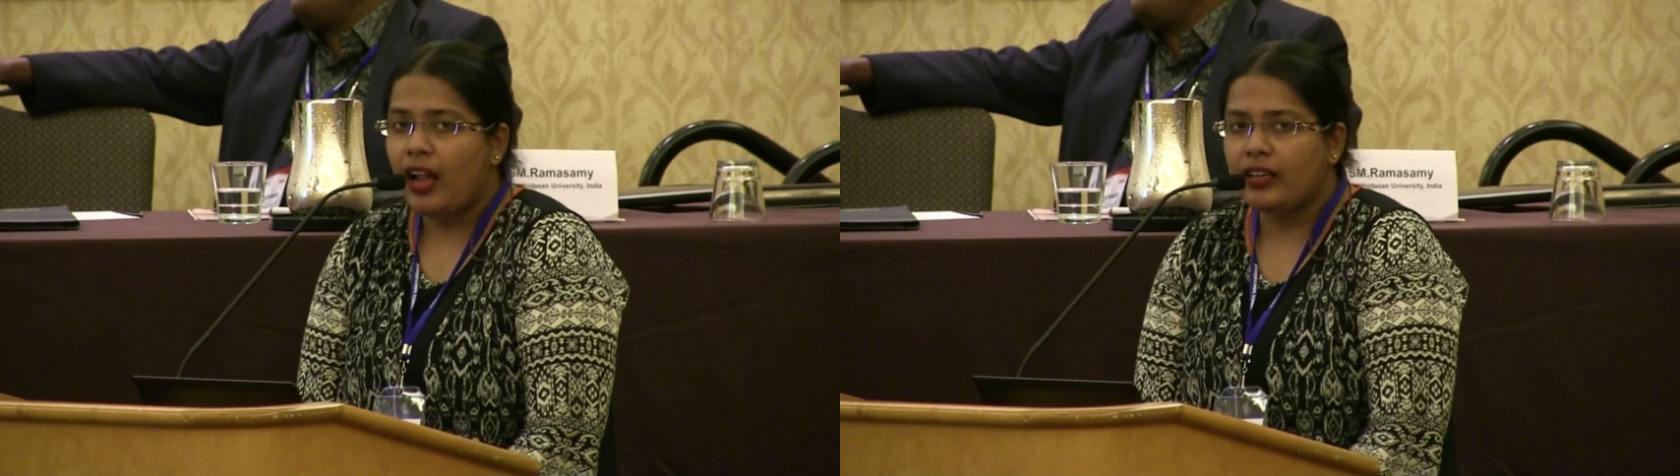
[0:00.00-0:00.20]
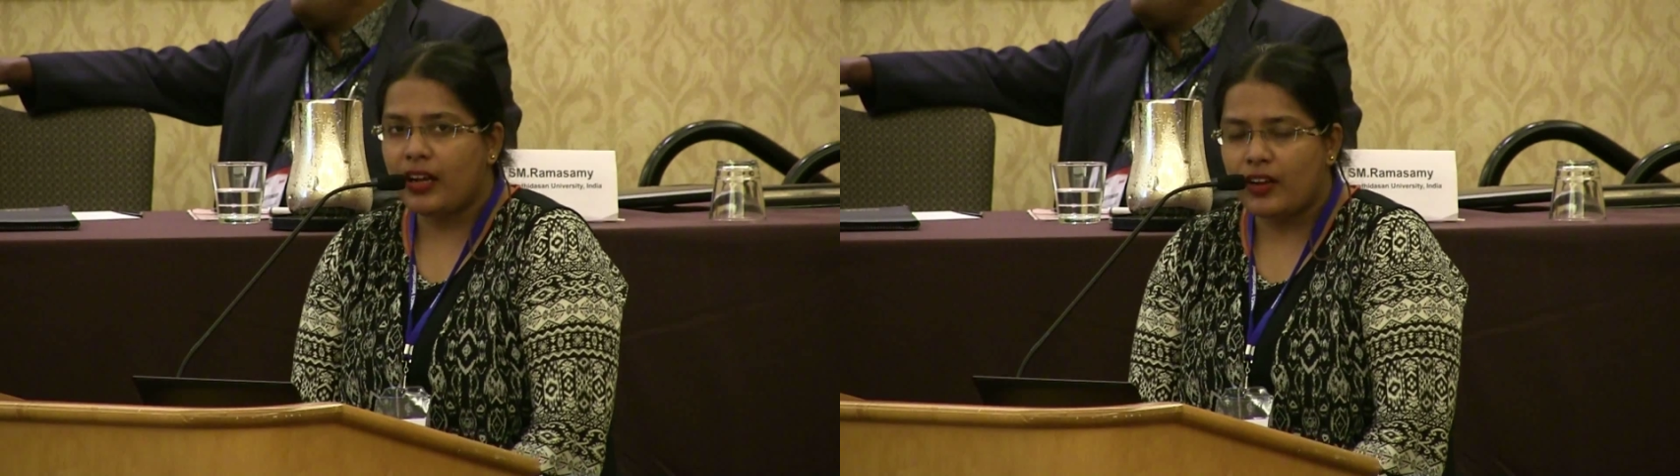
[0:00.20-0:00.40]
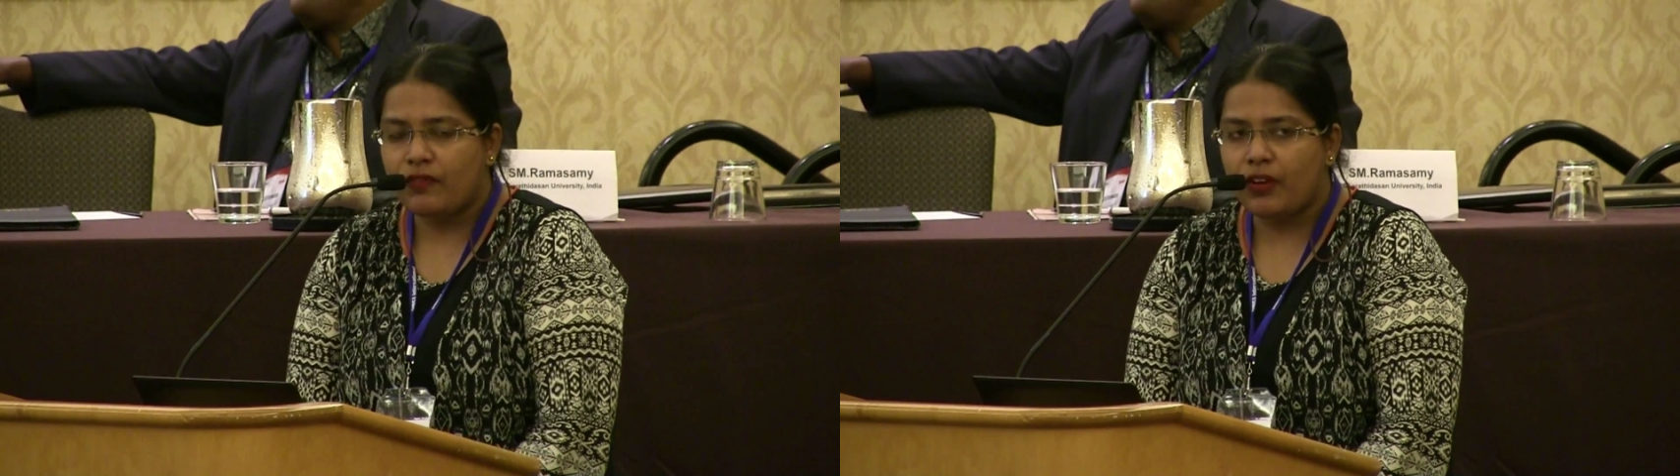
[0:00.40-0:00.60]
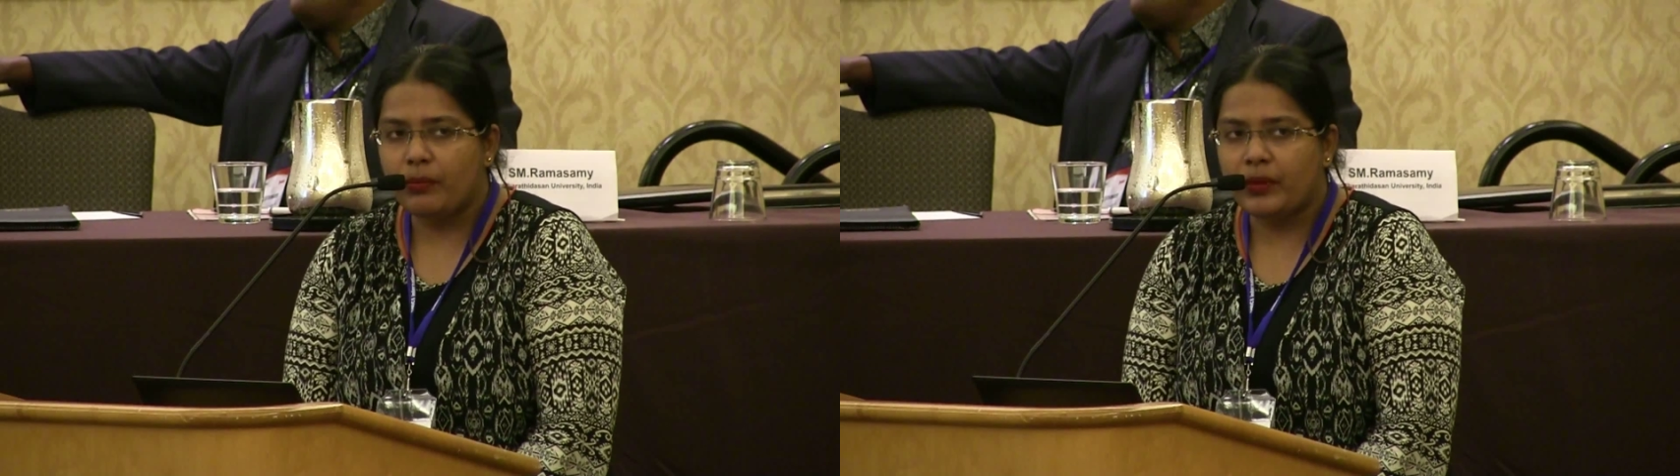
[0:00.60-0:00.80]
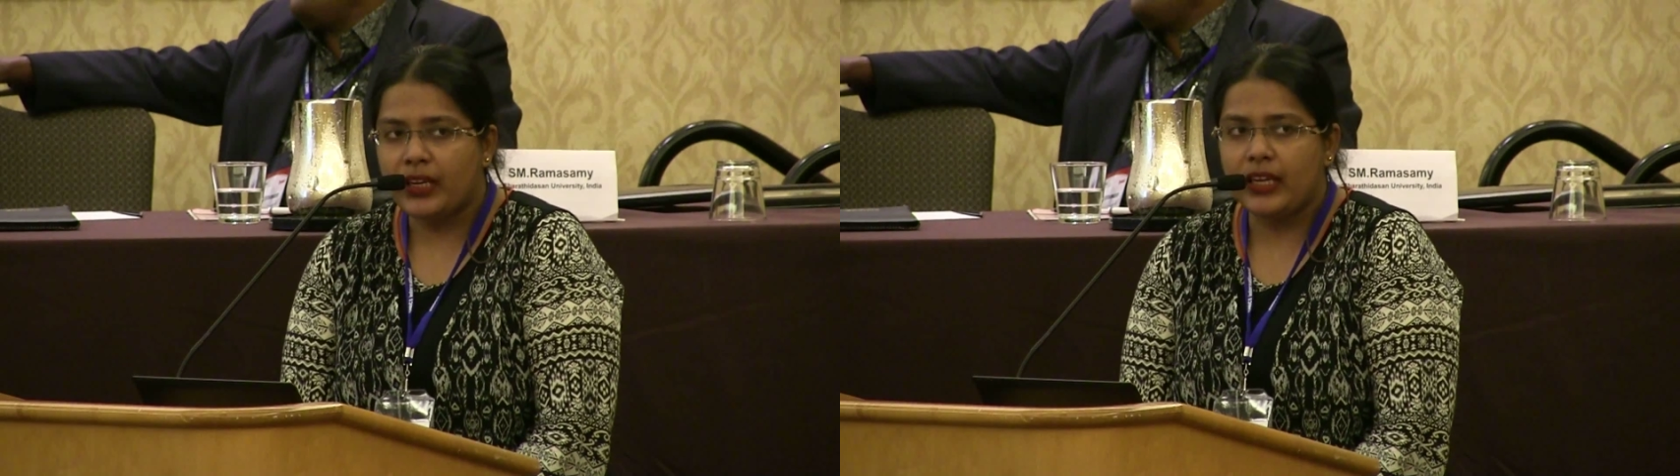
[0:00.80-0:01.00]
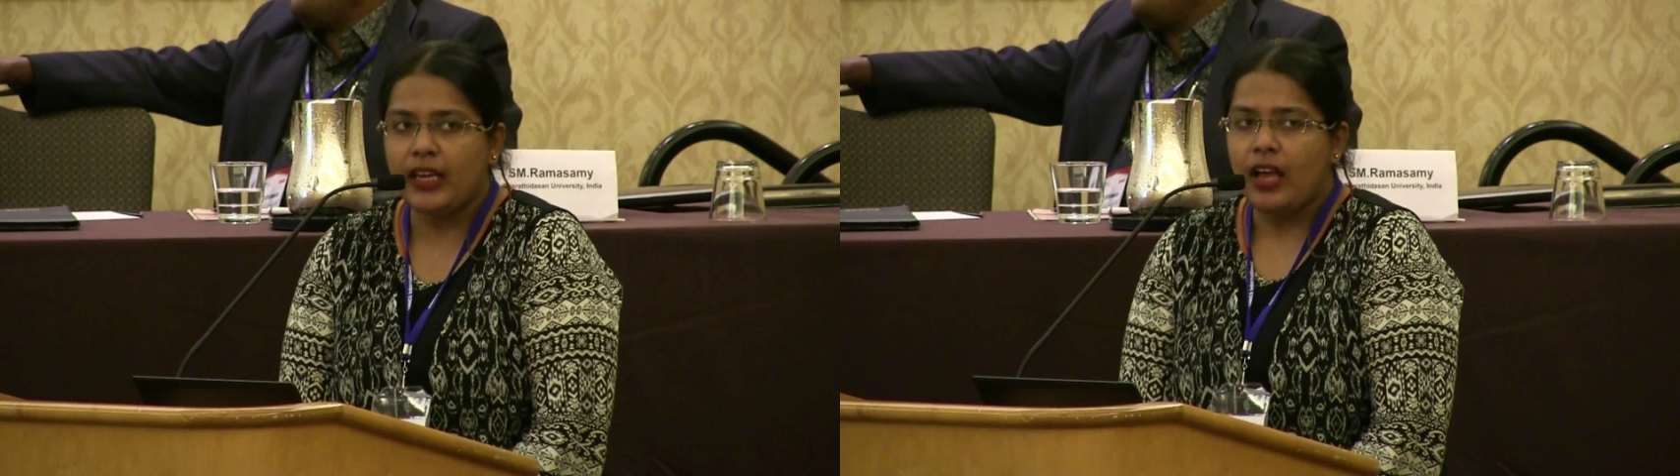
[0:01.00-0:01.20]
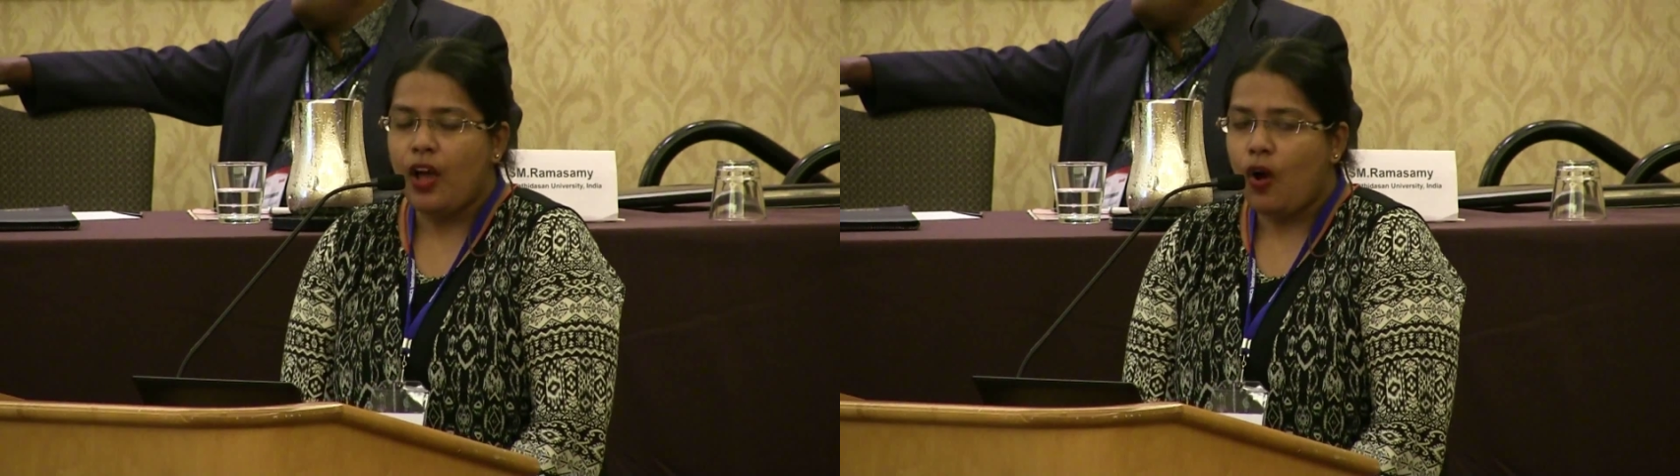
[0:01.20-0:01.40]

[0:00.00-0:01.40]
unconfirmedly